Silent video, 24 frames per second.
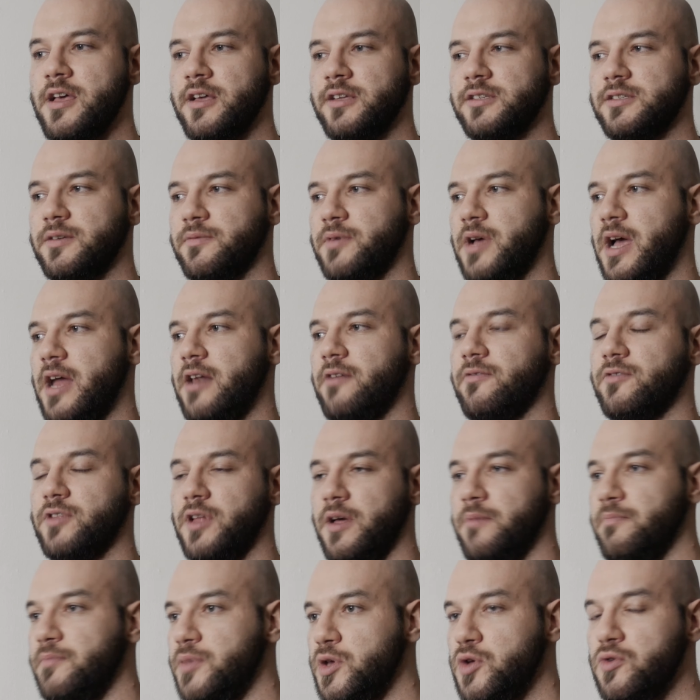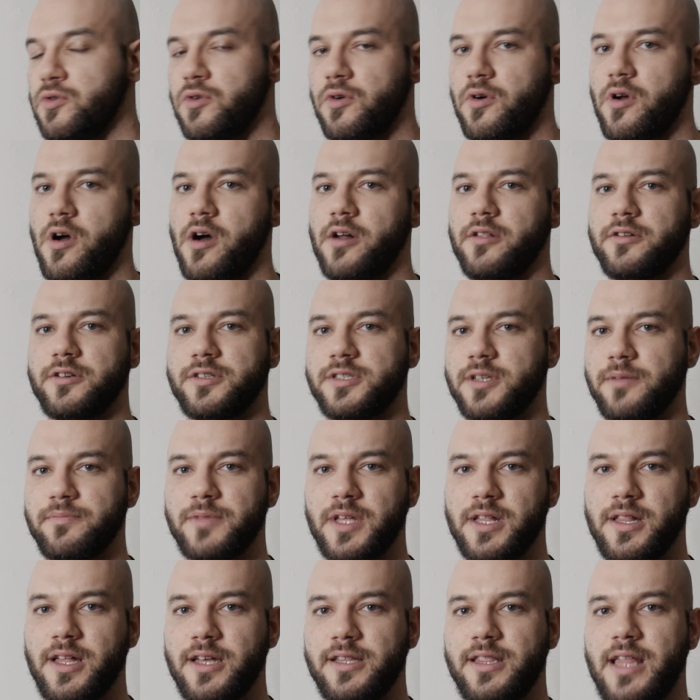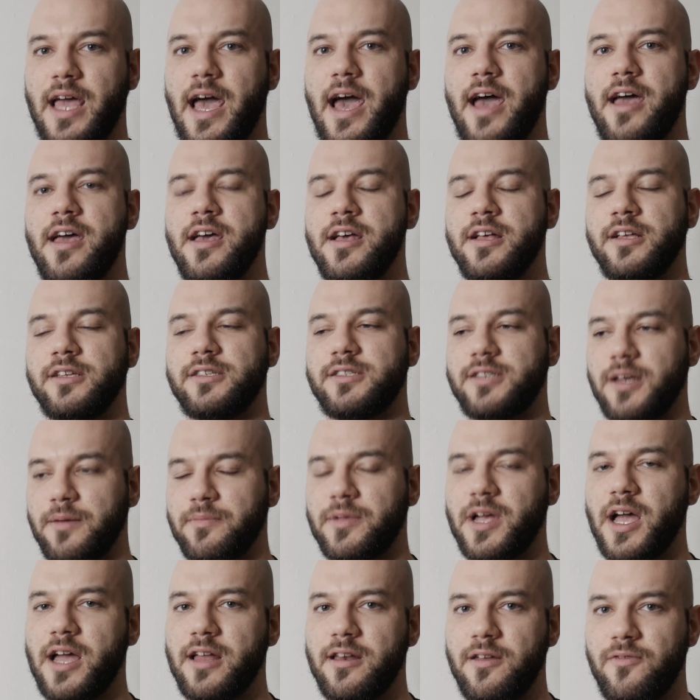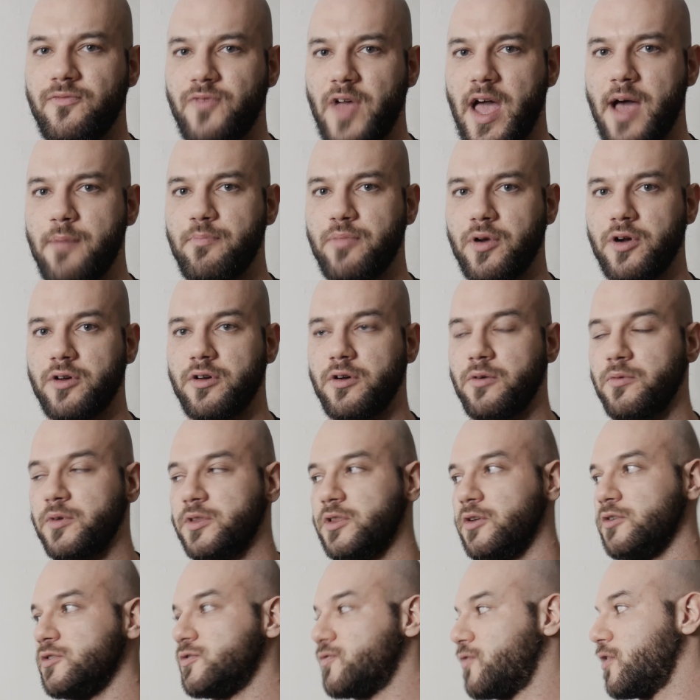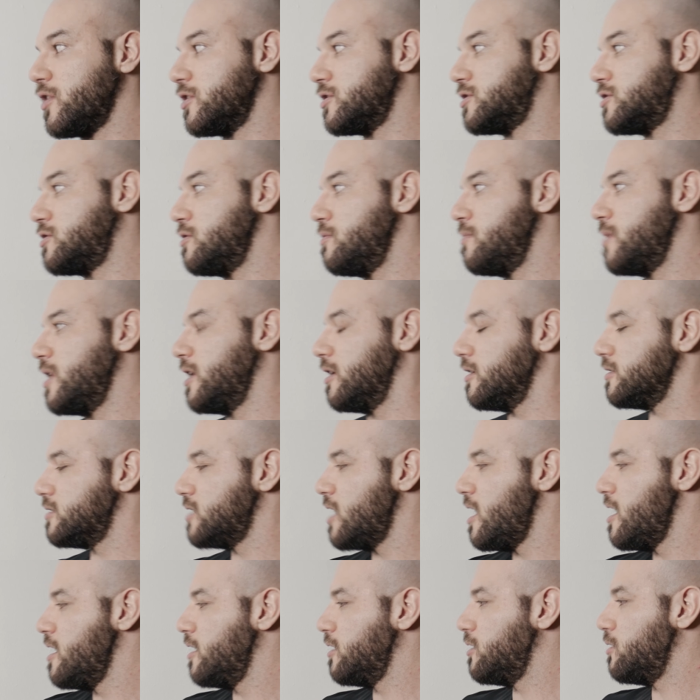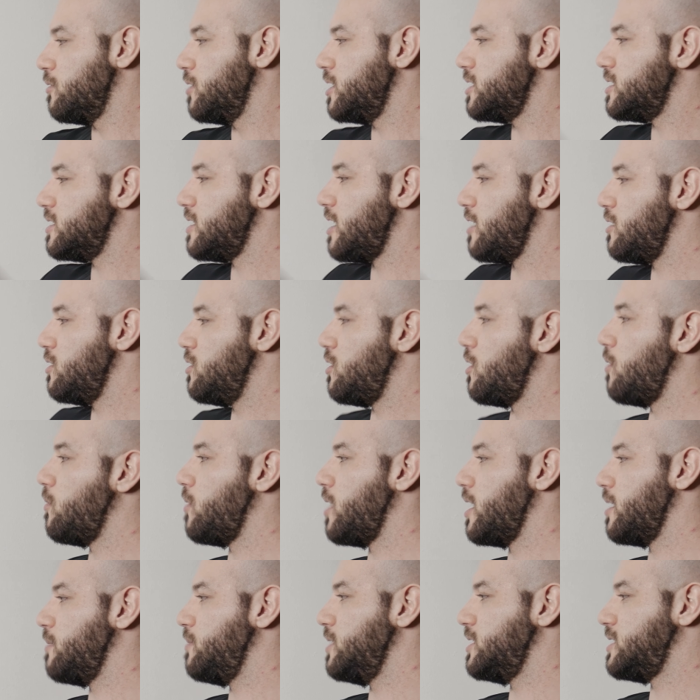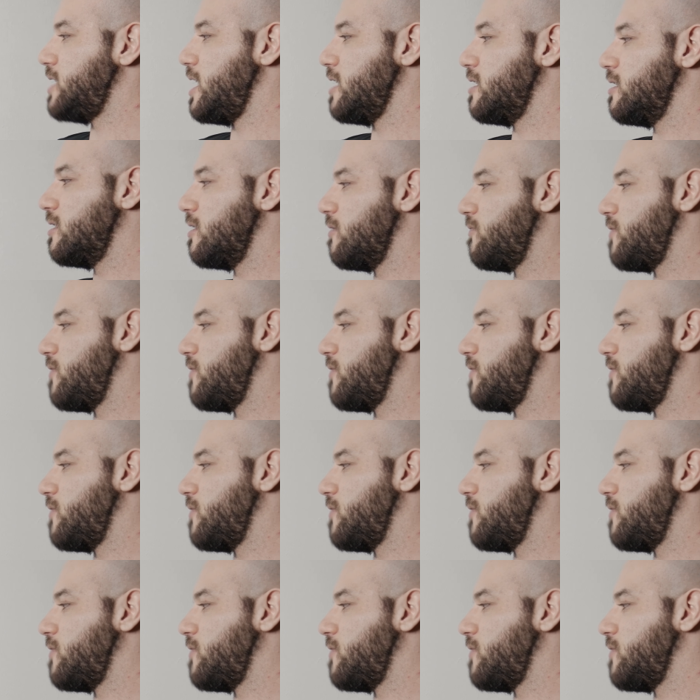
some kind of clenbuterol or something like that some kind of fat burner with those first two meals the reason that you don't want to be taking the